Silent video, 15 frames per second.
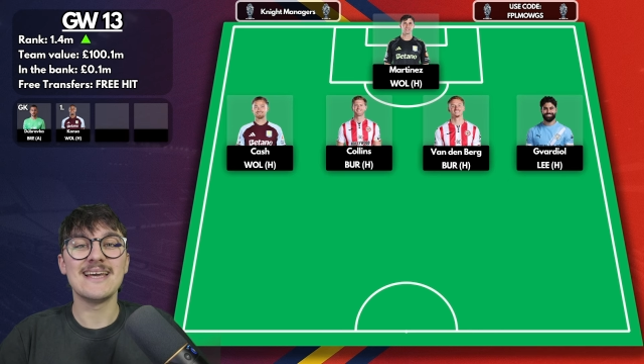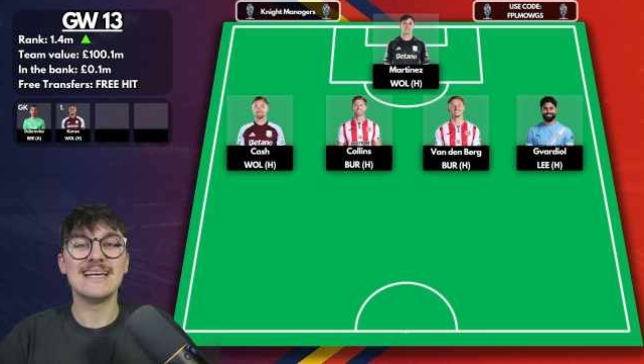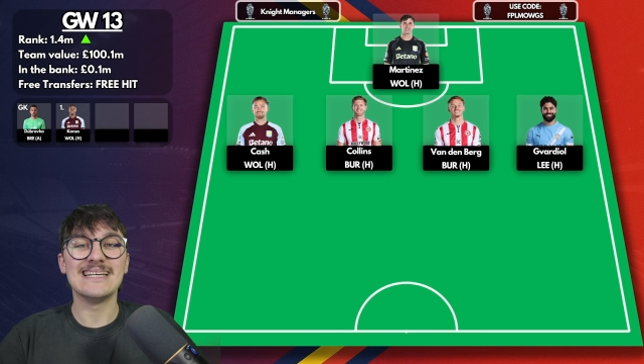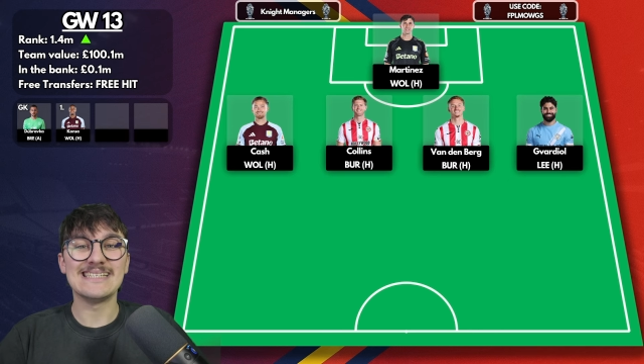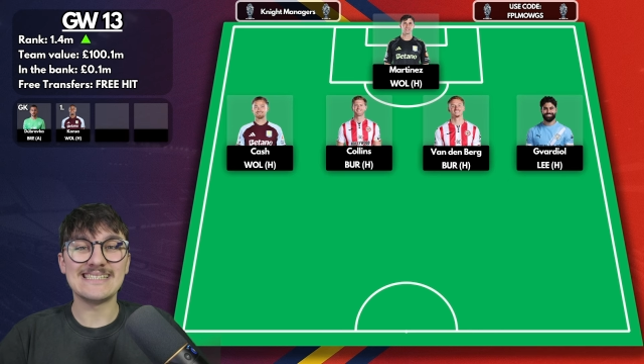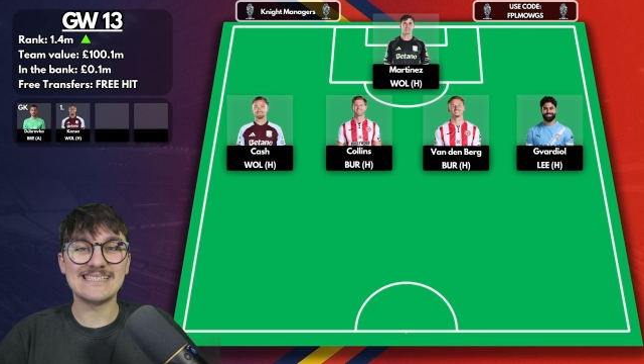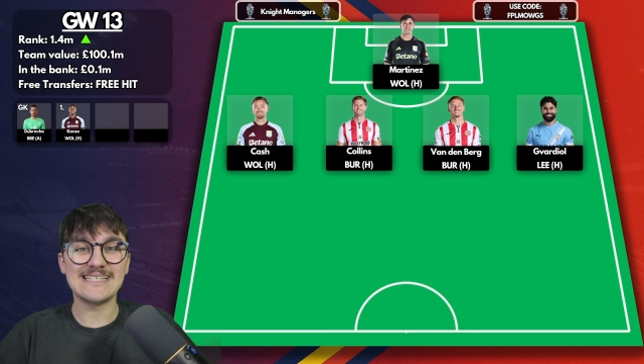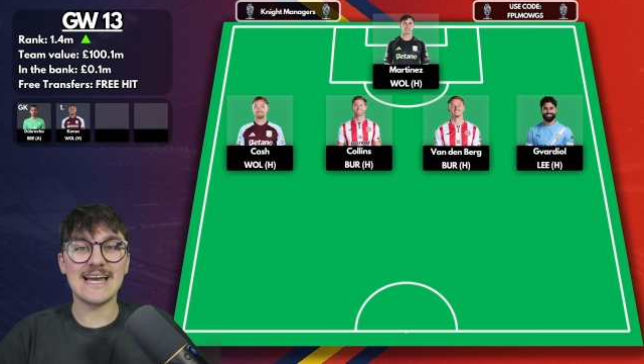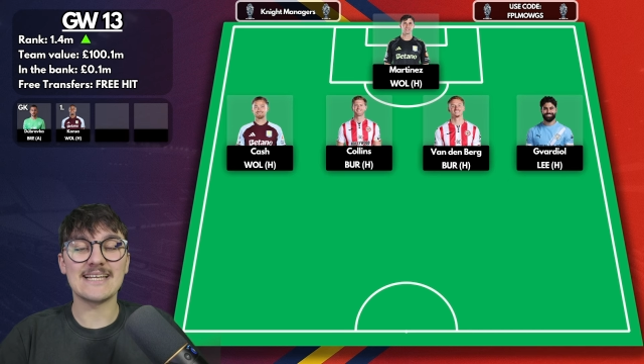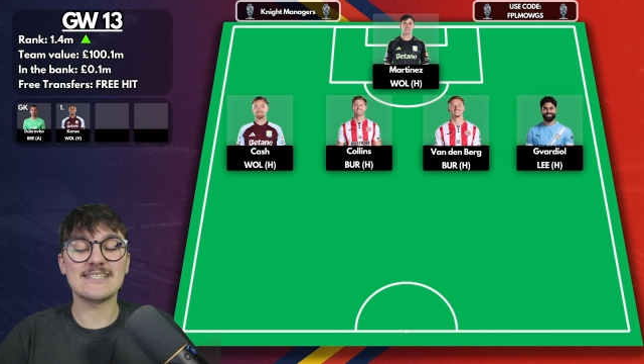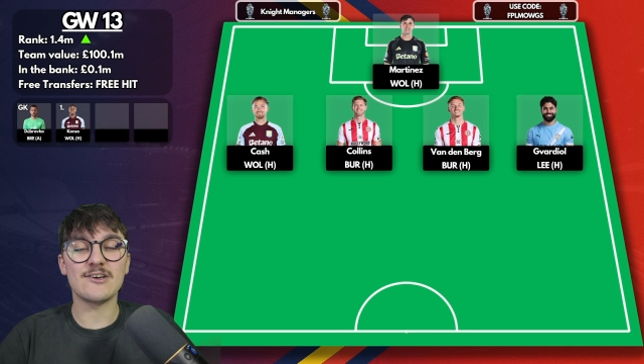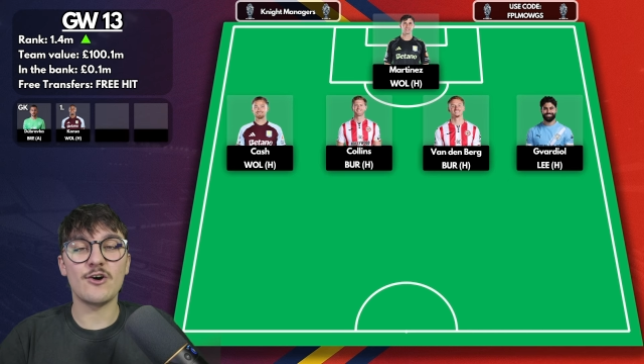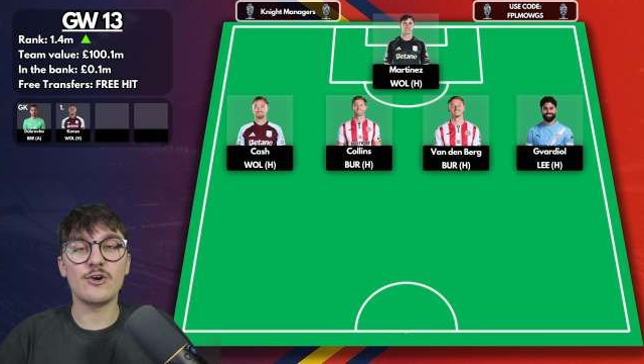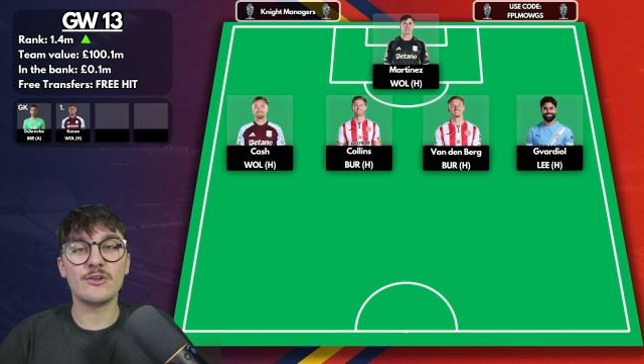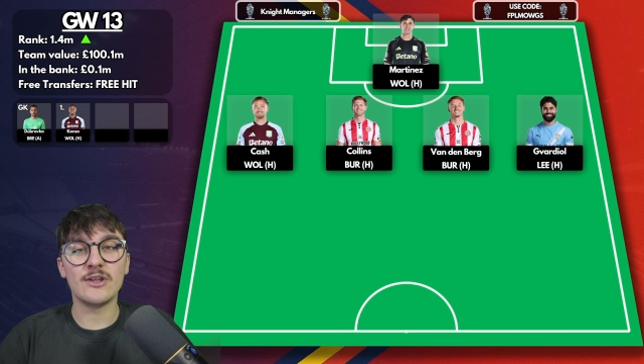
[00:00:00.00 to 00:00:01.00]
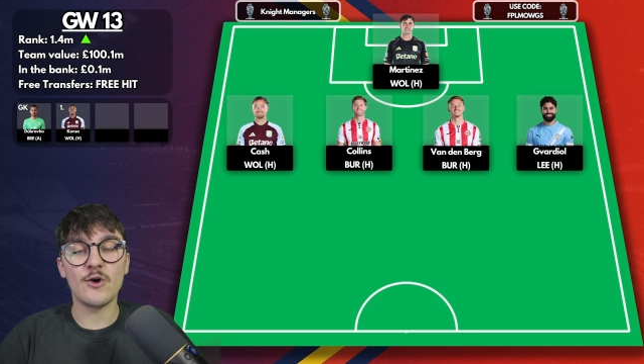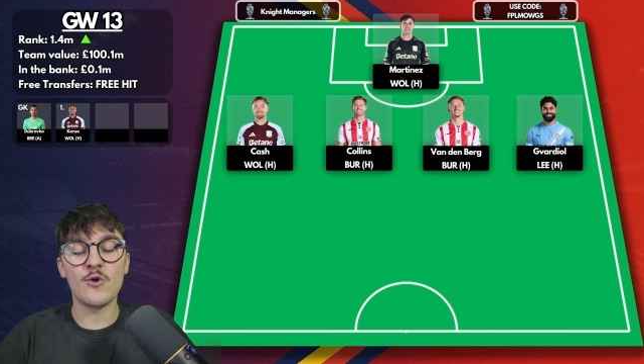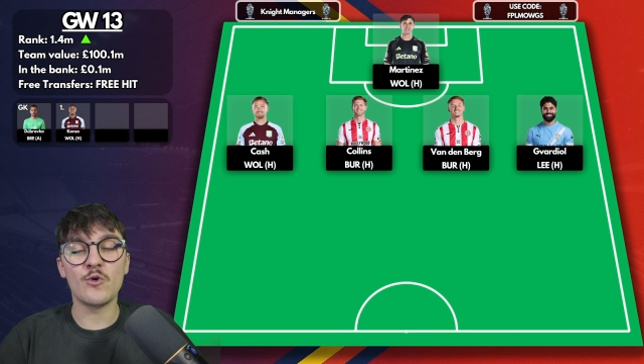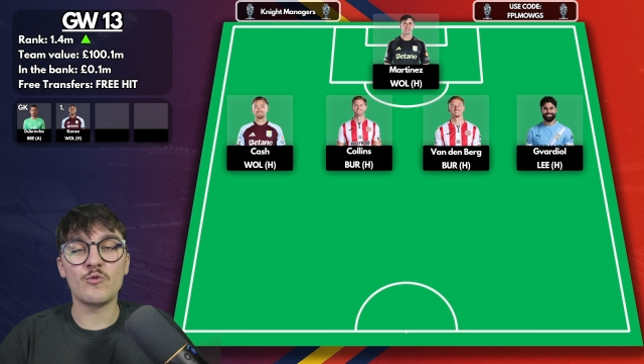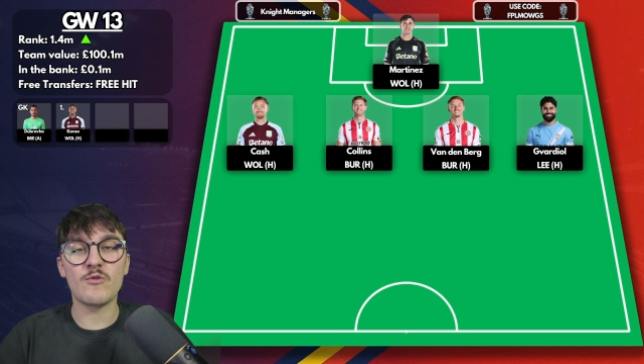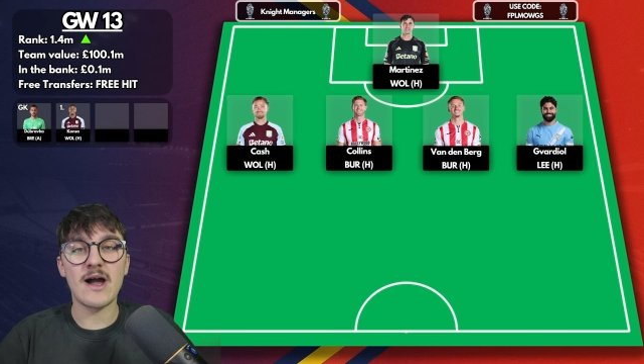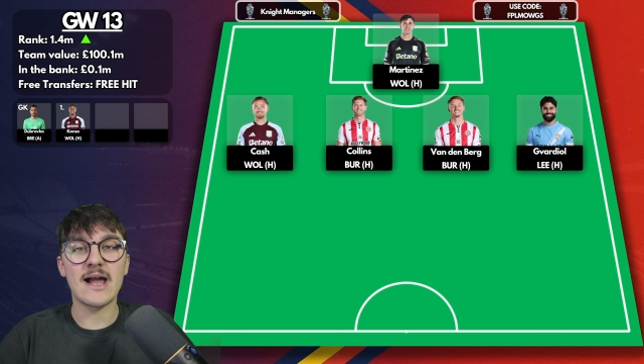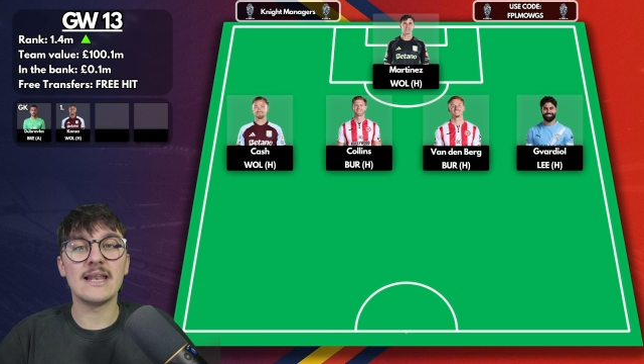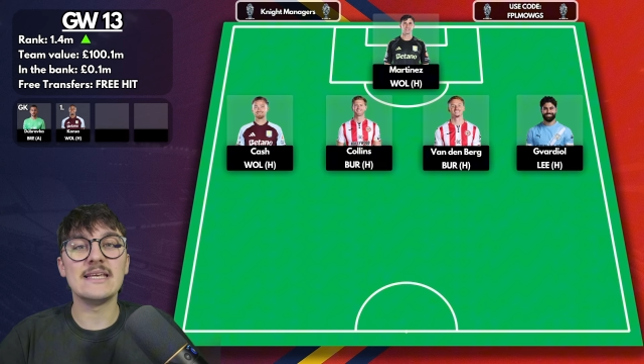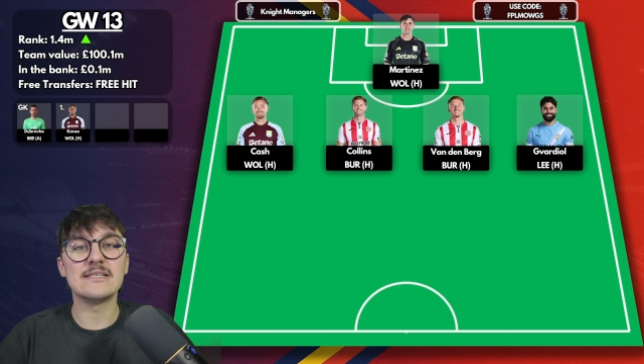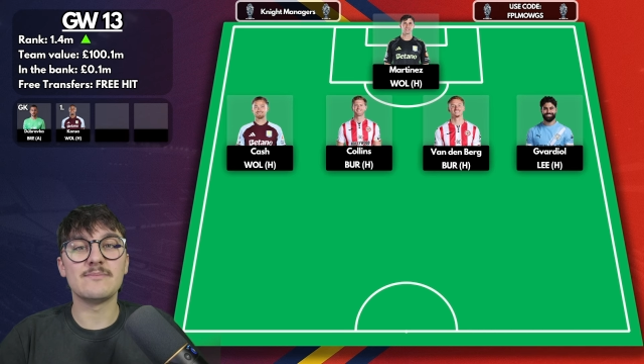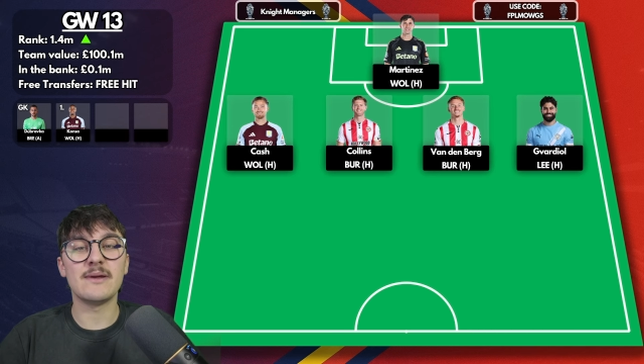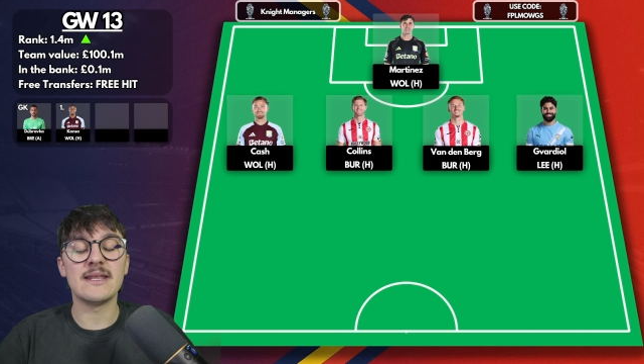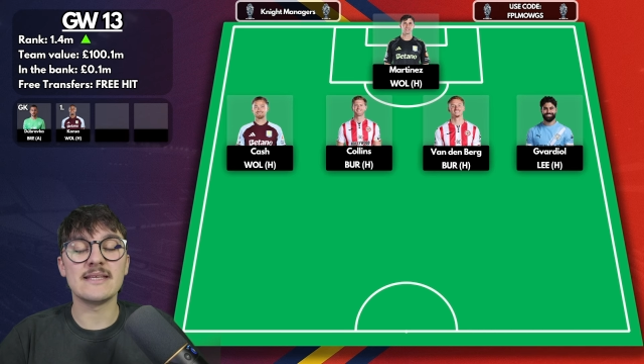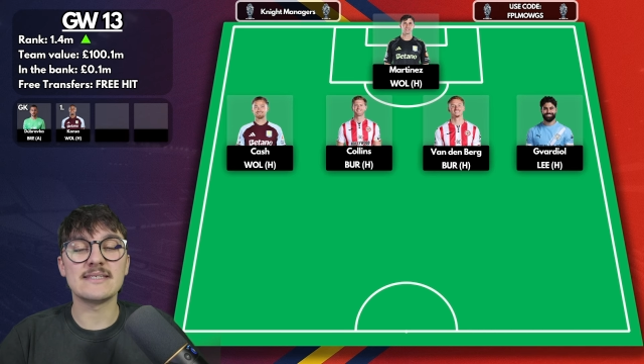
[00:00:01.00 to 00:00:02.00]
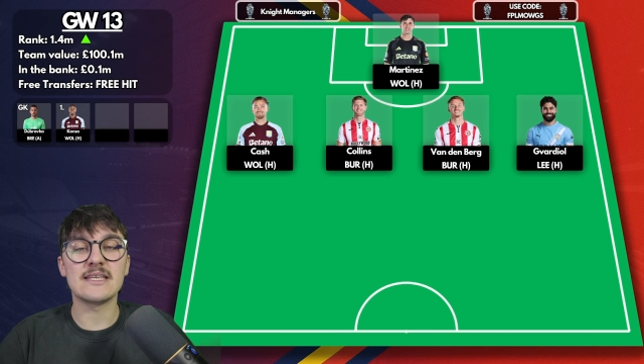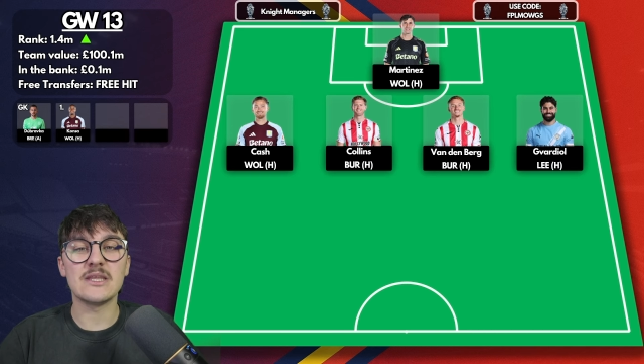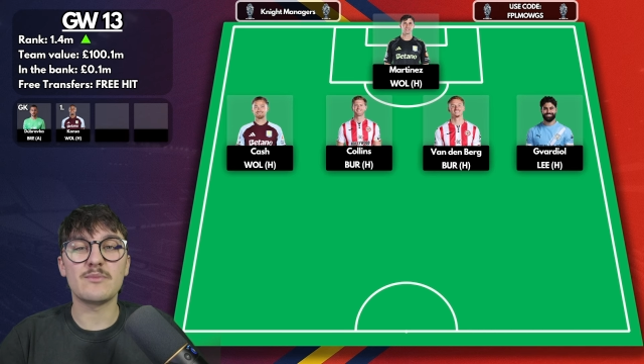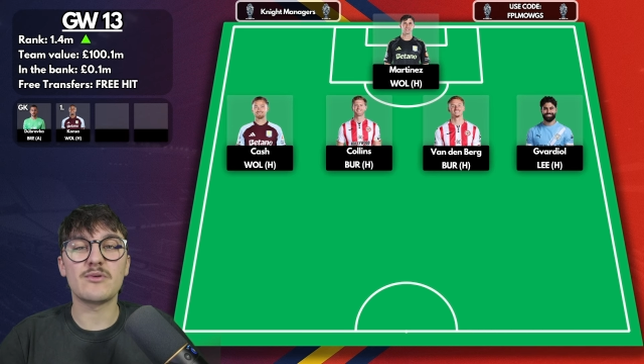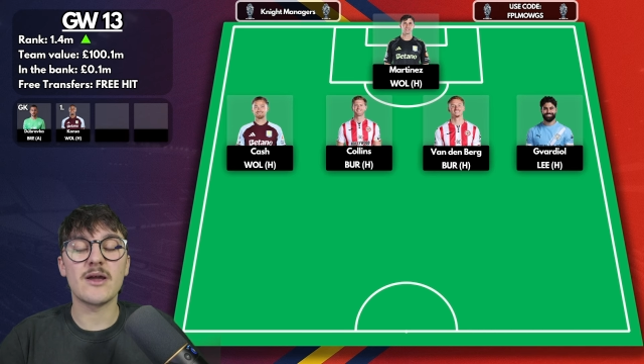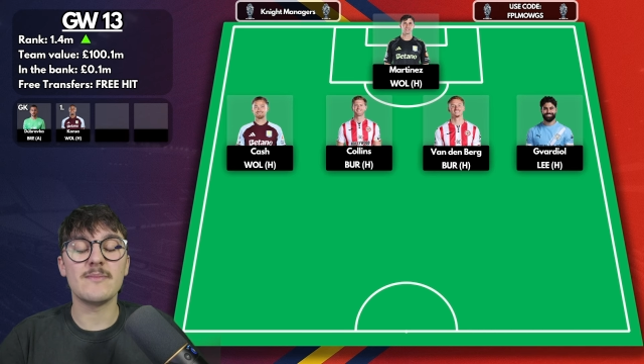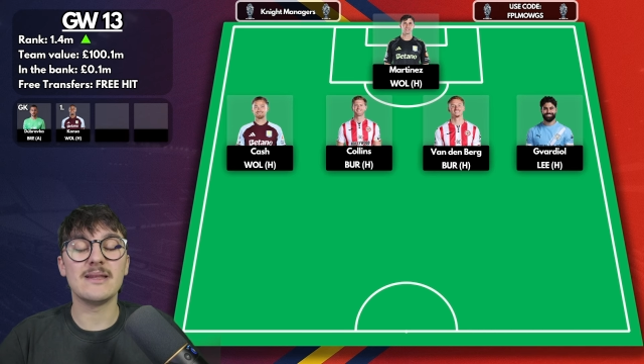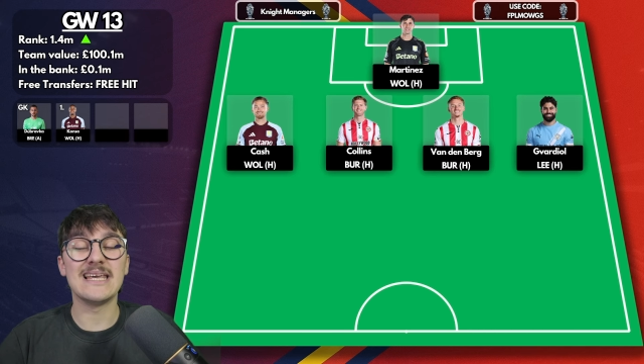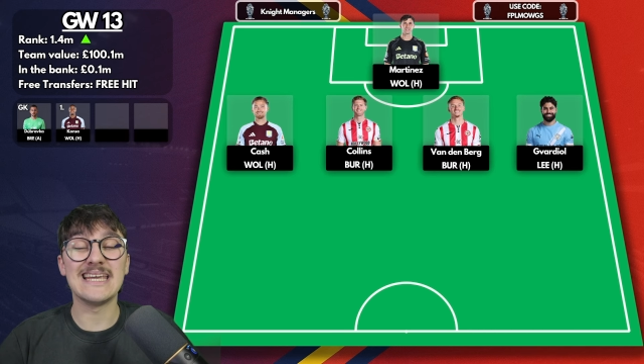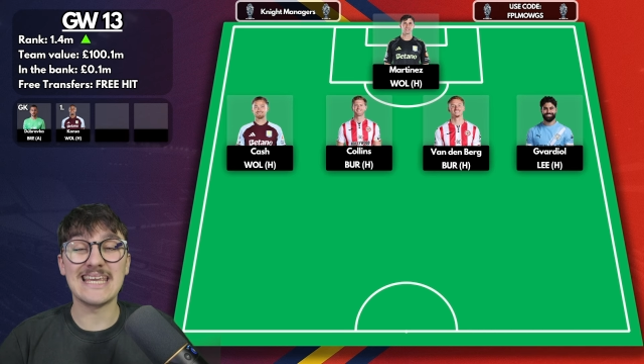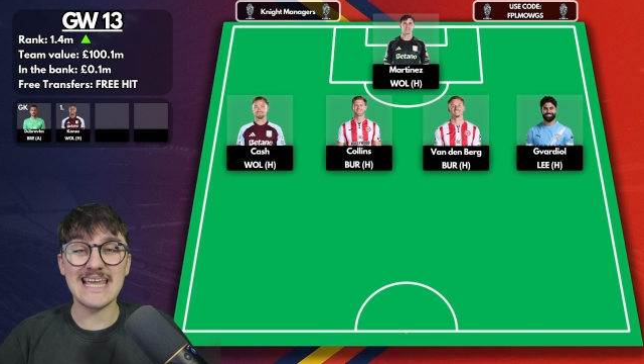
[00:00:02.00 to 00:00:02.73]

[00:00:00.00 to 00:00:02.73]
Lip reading: set on O'Reilly's minutes in the Premier League.